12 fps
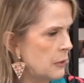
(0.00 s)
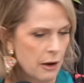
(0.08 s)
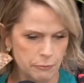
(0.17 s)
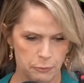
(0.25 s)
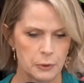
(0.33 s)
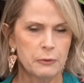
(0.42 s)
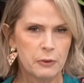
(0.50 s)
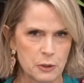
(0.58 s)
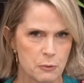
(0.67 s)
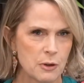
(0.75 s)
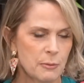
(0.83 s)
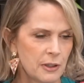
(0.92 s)
Yeah, from Pretty Funny
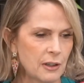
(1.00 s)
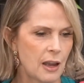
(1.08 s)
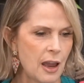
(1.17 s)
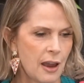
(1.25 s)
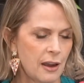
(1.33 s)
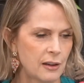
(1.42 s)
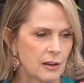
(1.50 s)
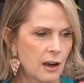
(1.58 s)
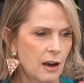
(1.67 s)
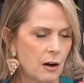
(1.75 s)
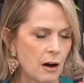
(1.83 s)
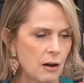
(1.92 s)
Women. And
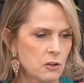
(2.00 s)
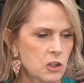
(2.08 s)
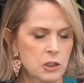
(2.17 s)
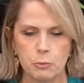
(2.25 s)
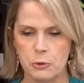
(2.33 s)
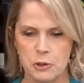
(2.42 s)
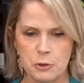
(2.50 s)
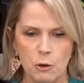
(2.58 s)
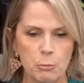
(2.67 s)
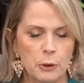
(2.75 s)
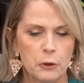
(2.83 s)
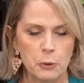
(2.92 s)
just was so
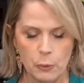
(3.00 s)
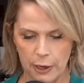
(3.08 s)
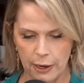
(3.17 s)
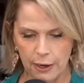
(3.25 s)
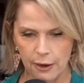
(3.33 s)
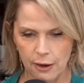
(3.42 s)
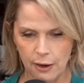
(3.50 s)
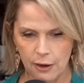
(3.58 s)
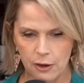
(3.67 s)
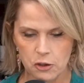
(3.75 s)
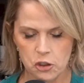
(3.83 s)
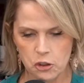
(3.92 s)
blown away.
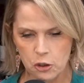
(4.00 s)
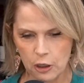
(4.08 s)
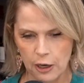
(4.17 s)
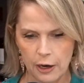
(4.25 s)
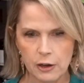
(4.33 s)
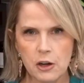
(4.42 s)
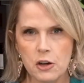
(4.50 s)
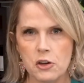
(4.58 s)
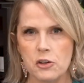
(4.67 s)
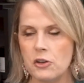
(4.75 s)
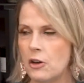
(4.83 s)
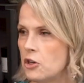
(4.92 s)
She took standout
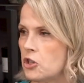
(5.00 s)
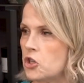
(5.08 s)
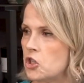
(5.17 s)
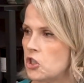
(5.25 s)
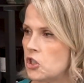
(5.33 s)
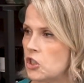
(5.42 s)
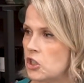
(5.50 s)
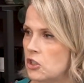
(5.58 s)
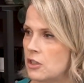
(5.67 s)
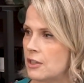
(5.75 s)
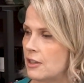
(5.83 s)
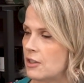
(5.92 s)
star. I'm not
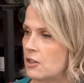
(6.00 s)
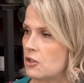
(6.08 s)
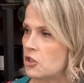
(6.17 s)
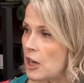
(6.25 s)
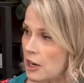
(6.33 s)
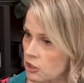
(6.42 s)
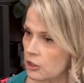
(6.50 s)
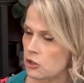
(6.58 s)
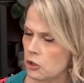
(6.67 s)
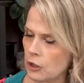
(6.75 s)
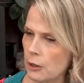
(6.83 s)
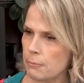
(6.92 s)
starting anything. She actually
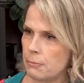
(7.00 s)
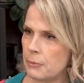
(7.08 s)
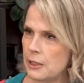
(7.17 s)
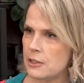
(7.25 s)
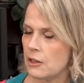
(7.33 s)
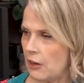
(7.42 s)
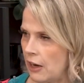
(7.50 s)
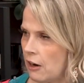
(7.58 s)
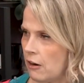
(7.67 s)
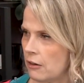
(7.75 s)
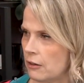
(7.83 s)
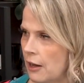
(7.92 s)
took a piece of
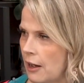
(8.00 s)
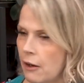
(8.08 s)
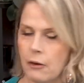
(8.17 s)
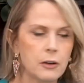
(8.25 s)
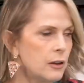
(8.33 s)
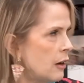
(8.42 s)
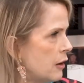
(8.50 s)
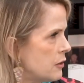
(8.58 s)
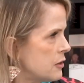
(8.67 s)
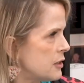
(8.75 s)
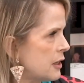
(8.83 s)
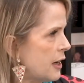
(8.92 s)
hair out on
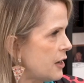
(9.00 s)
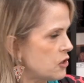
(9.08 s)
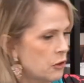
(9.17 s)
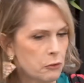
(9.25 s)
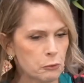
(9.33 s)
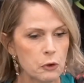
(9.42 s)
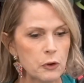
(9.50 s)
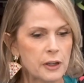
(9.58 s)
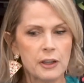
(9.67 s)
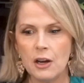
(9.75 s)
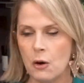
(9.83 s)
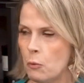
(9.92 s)
the stage and threw
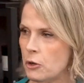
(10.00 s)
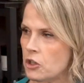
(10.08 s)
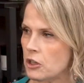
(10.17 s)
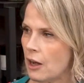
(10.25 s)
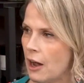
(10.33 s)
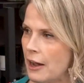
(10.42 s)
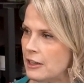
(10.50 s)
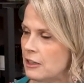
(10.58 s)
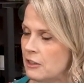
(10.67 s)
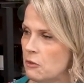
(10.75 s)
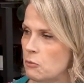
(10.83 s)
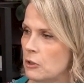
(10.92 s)
it, which I
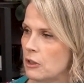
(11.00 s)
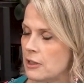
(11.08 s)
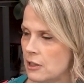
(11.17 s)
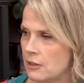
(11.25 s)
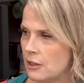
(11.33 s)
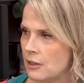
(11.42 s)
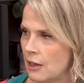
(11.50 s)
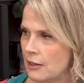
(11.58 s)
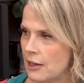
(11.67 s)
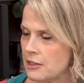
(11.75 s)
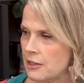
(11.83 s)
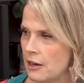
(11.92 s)
didn't even realize I did that
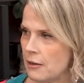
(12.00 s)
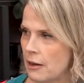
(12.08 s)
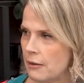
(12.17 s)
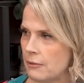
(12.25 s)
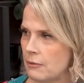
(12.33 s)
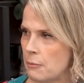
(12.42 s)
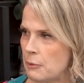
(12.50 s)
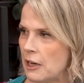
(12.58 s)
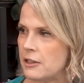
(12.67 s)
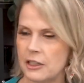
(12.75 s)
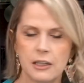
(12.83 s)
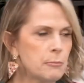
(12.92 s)
last night. I mean,
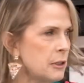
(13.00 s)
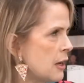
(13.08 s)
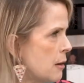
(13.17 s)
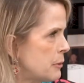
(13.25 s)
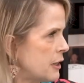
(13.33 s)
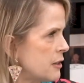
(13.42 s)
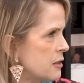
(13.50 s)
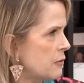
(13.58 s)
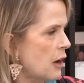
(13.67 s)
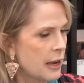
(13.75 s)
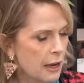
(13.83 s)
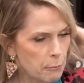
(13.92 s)
I did it, but not because
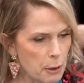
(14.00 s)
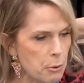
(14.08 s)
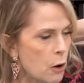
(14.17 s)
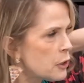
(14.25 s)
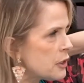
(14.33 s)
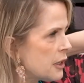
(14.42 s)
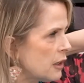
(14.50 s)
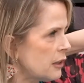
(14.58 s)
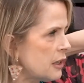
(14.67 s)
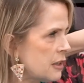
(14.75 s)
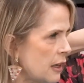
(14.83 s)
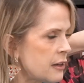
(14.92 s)
I had my ponytail in.
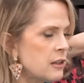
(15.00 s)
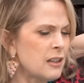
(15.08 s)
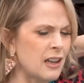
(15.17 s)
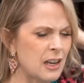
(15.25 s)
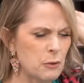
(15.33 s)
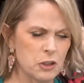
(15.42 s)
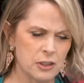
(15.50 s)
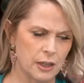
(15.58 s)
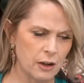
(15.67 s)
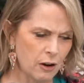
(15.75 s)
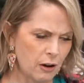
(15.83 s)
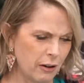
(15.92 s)
At the end of the night, I was just like,
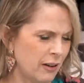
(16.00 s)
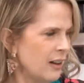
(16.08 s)
oh.